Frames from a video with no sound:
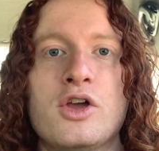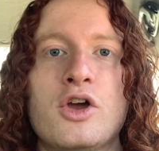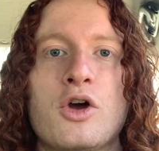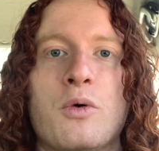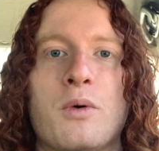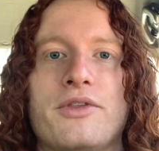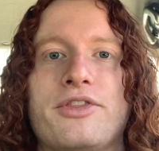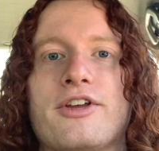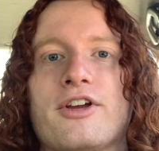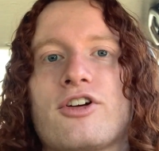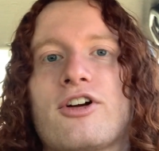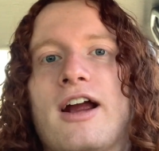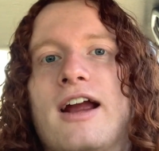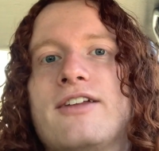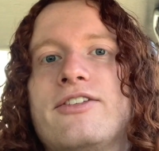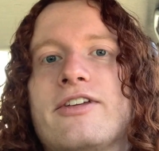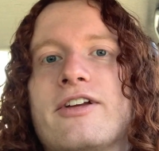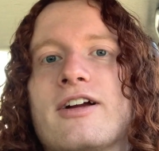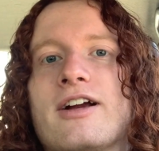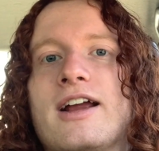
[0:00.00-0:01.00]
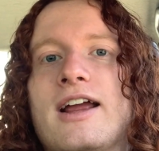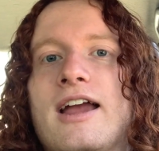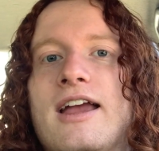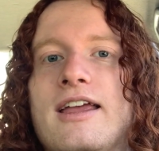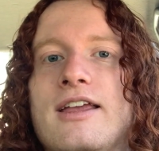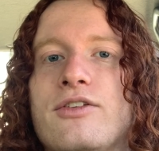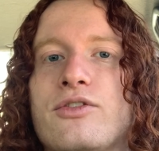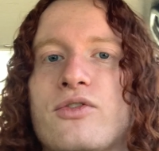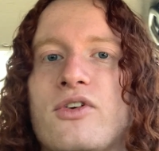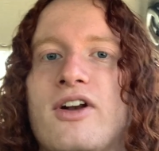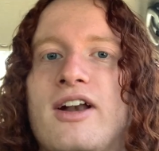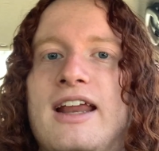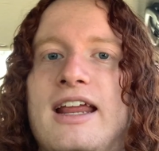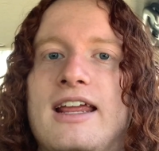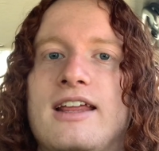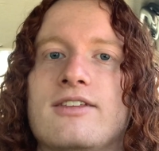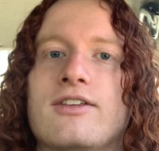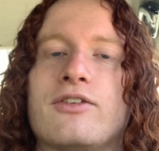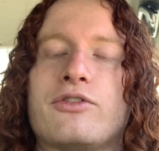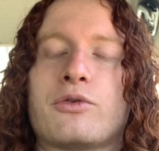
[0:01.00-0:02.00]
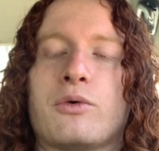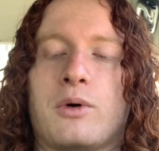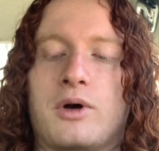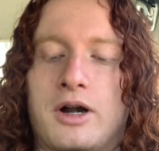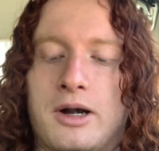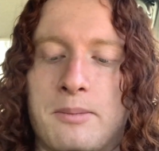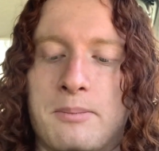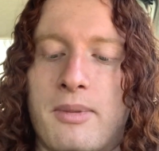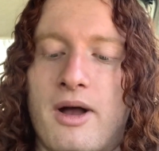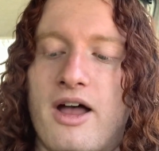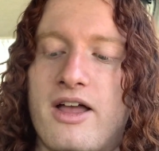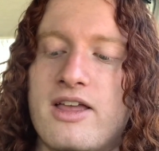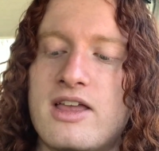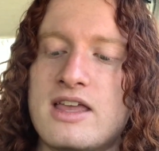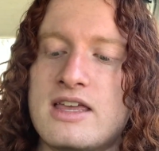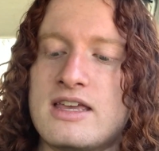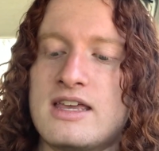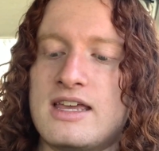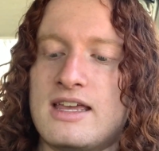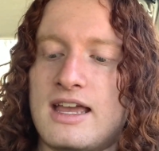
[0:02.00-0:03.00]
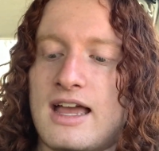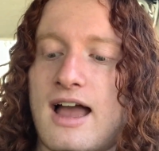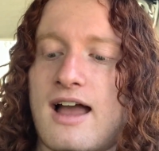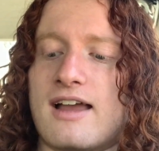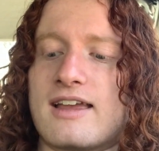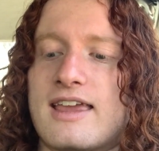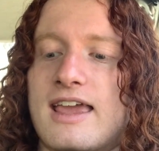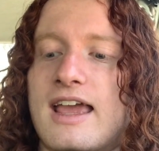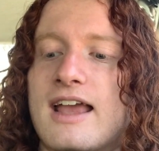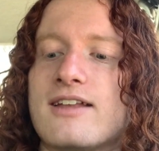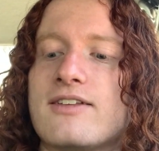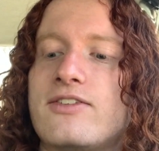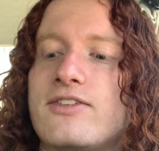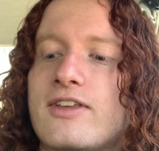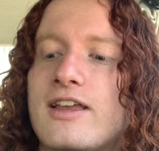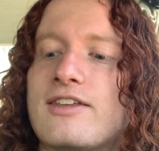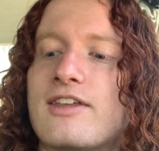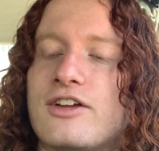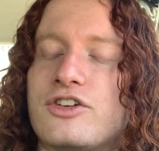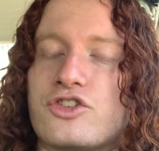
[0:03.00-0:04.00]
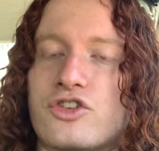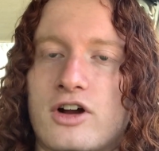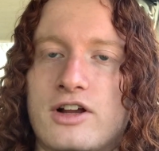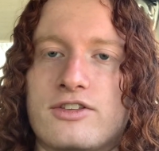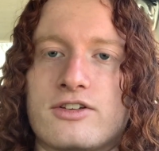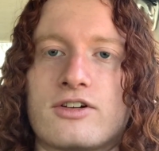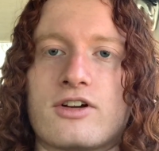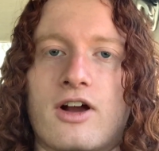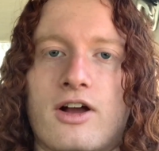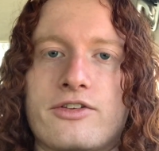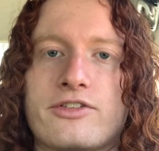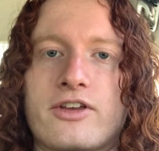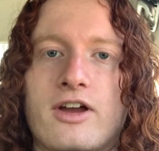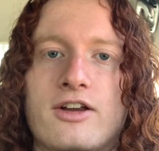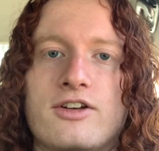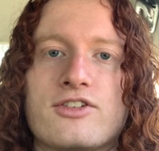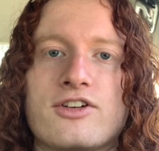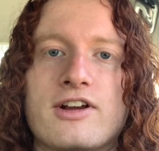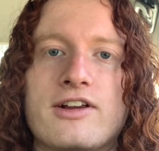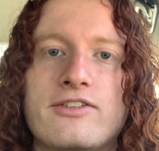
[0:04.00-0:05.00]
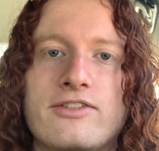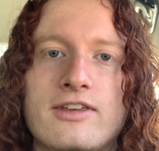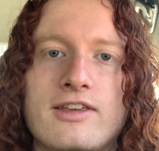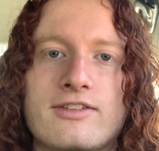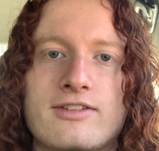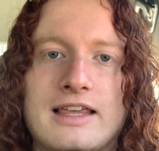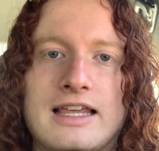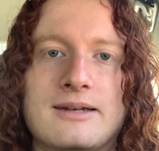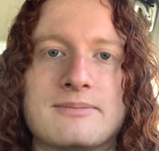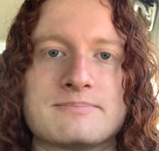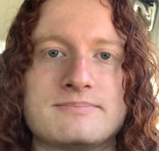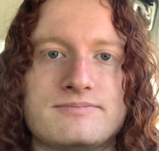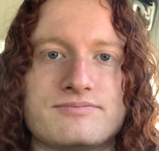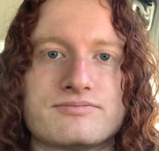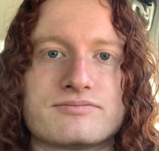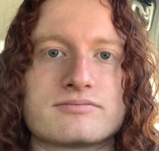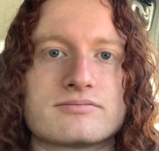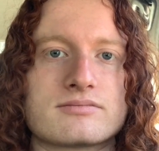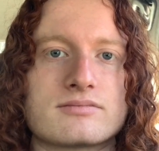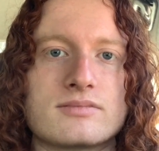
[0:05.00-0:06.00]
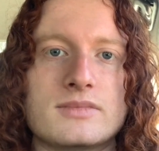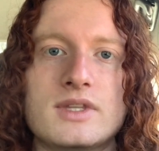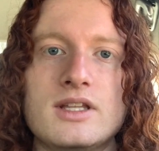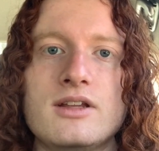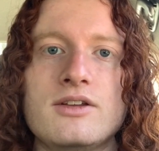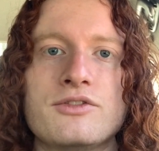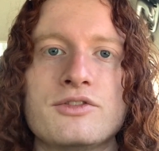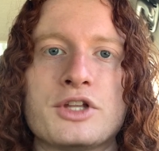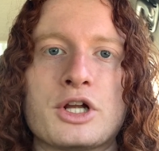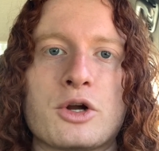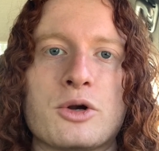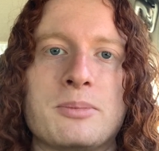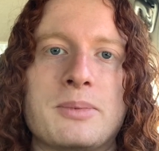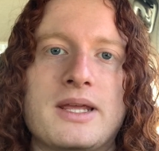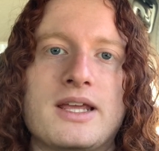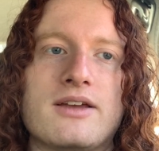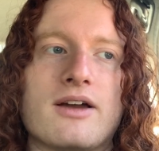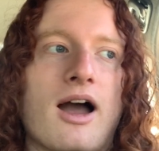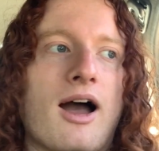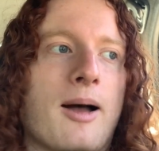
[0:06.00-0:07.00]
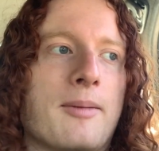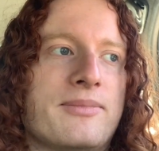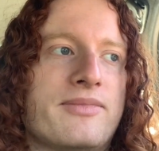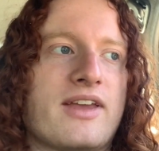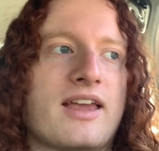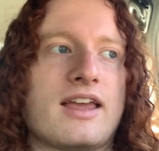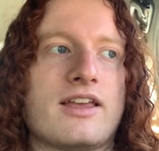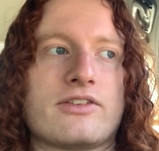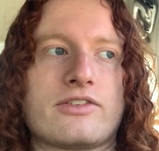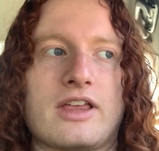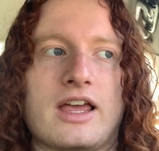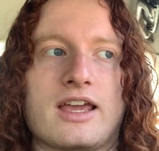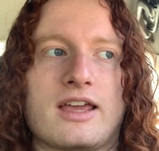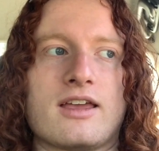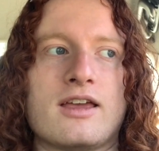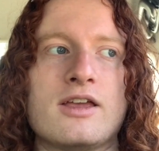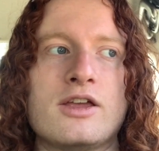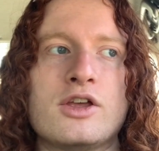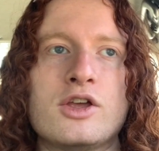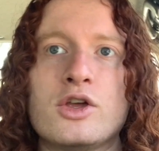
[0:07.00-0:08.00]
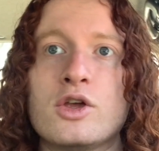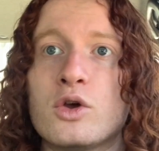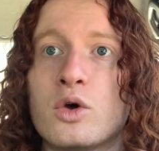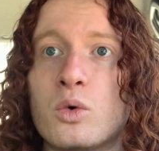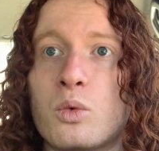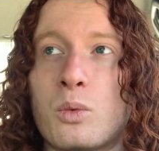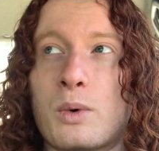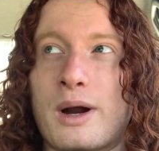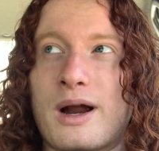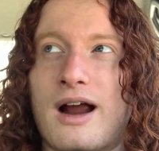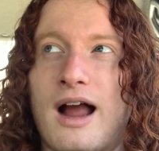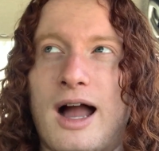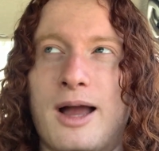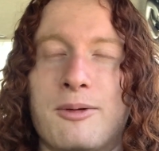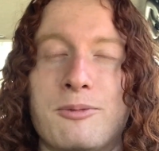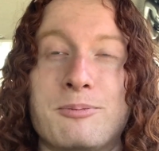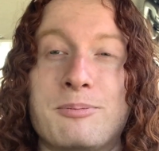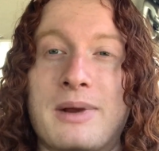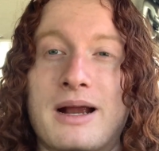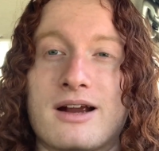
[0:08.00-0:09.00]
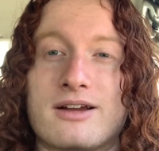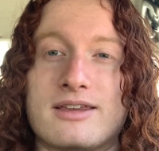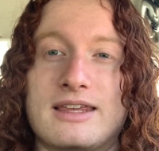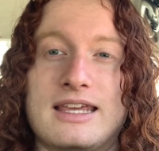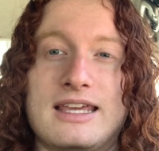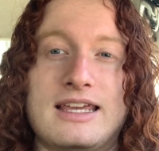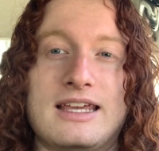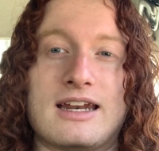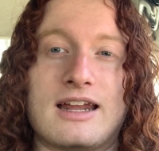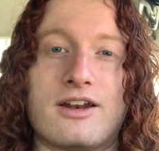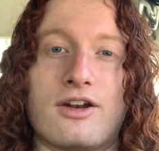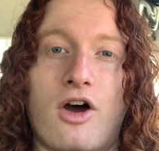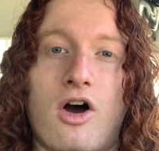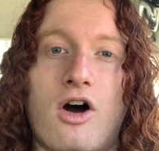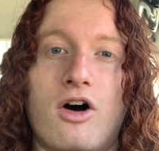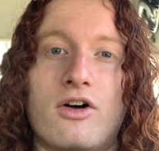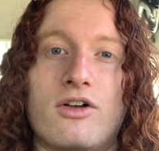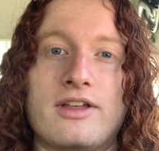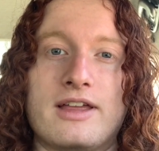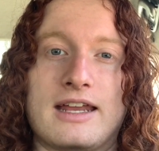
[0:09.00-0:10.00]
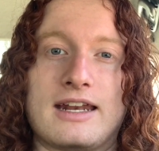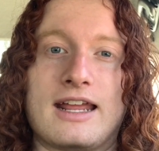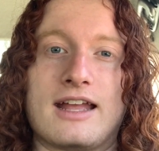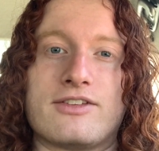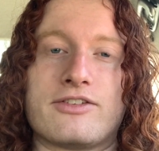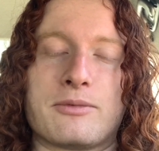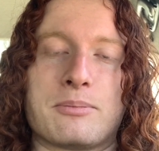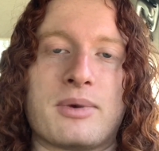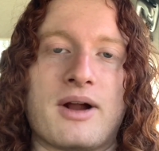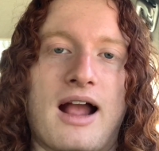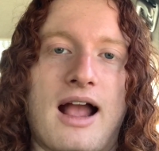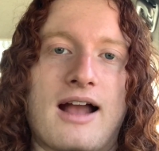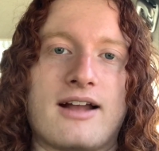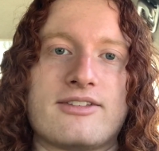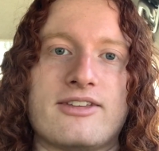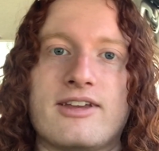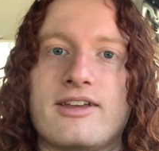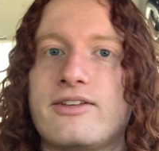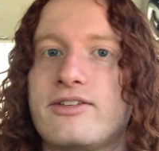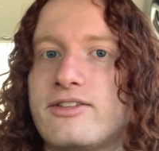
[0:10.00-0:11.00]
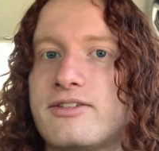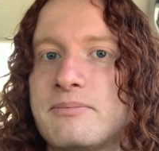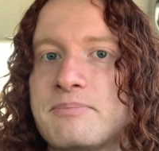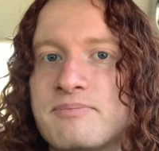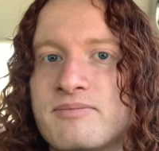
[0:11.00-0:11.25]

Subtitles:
what the criteria is for an eating disorder, but I can say that during the cross-country season, there would be days like where I'd barely eat at all and get to practice,